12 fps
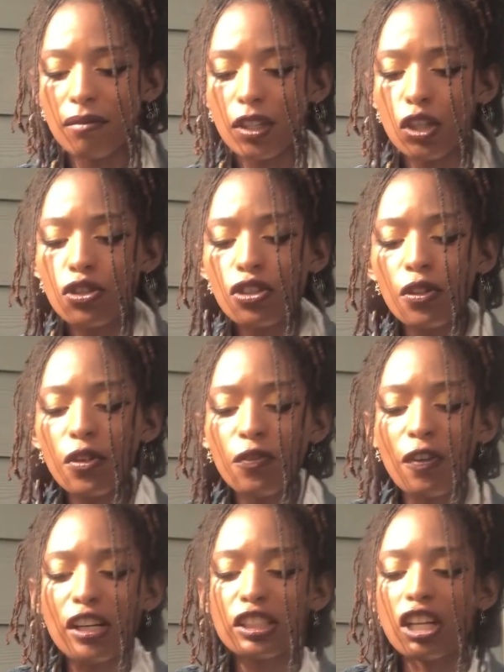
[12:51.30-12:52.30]
So the
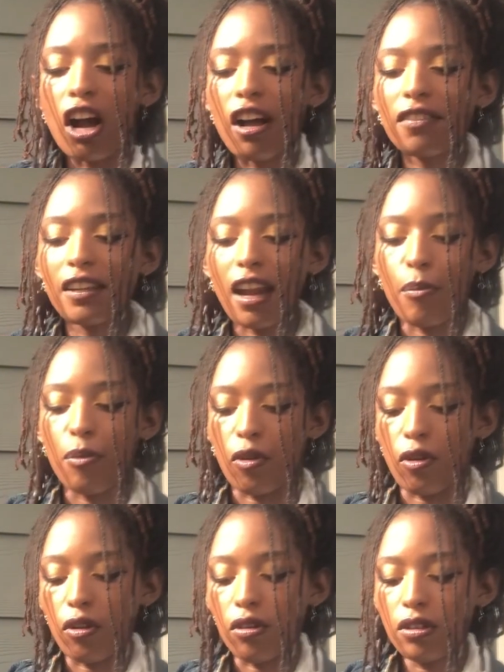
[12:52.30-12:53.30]
first card that I
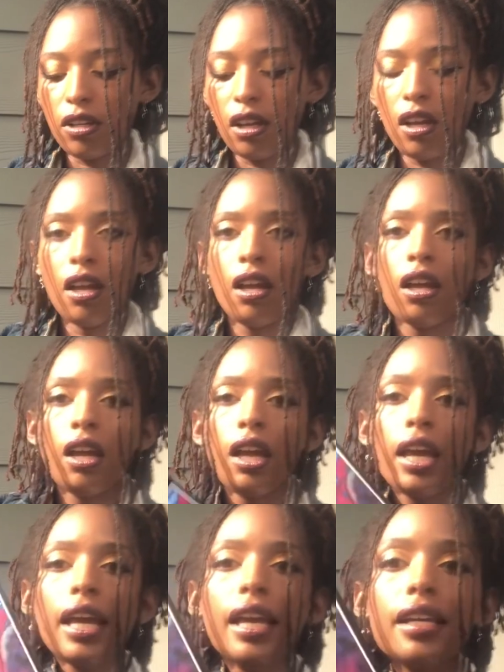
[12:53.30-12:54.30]
pulled
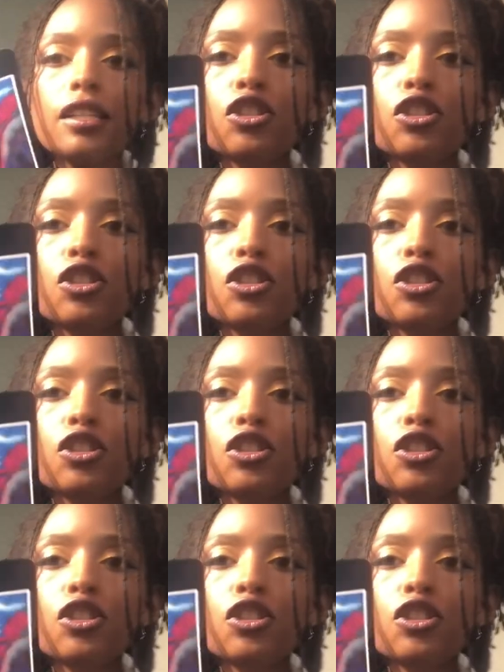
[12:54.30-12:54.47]
is